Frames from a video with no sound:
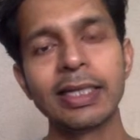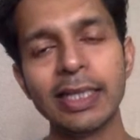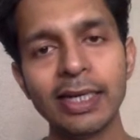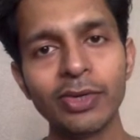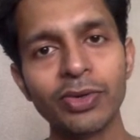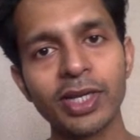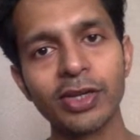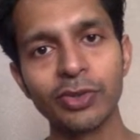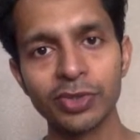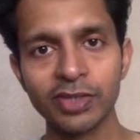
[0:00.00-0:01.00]
then you
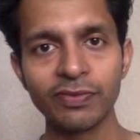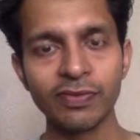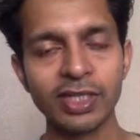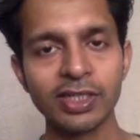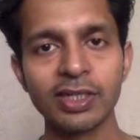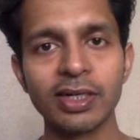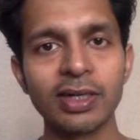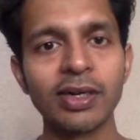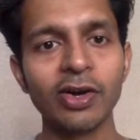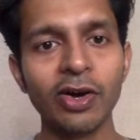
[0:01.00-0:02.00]
can use the
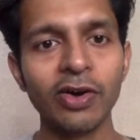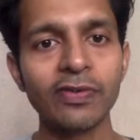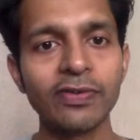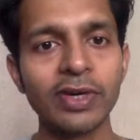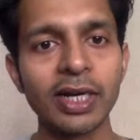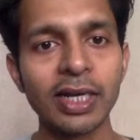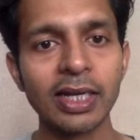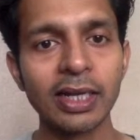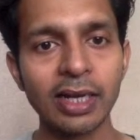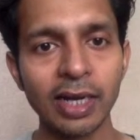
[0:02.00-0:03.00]
feature of
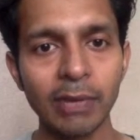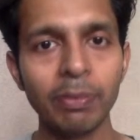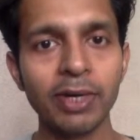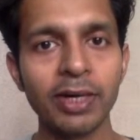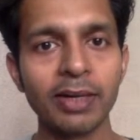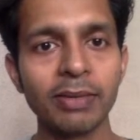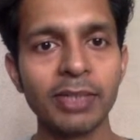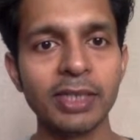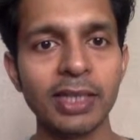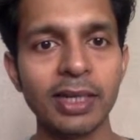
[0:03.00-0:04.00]
up button
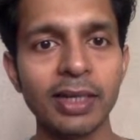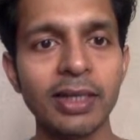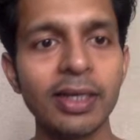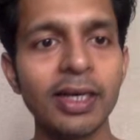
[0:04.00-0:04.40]
basically.